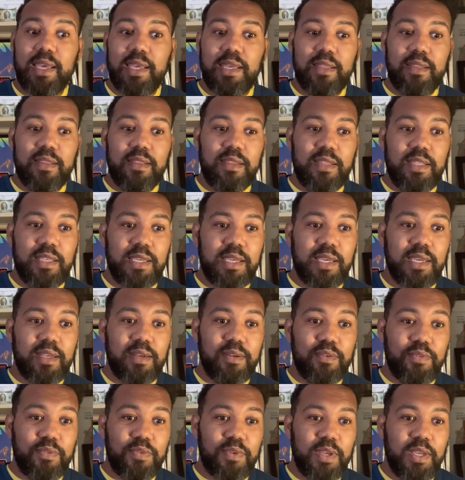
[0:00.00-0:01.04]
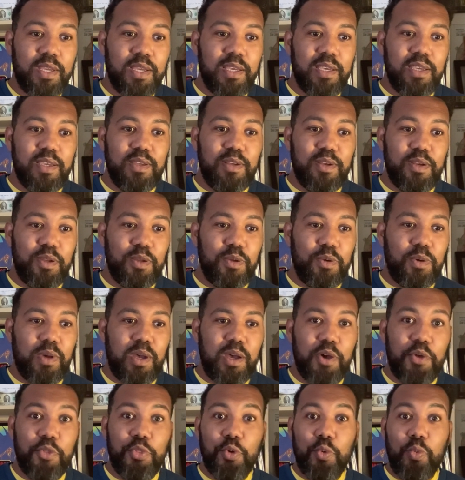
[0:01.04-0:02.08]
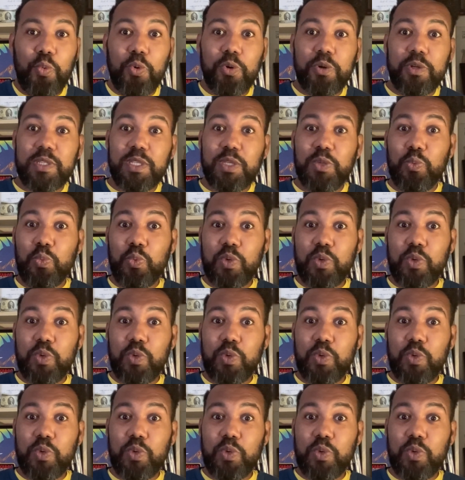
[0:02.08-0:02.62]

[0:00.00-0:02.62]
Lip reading: and the kind of, otherworldly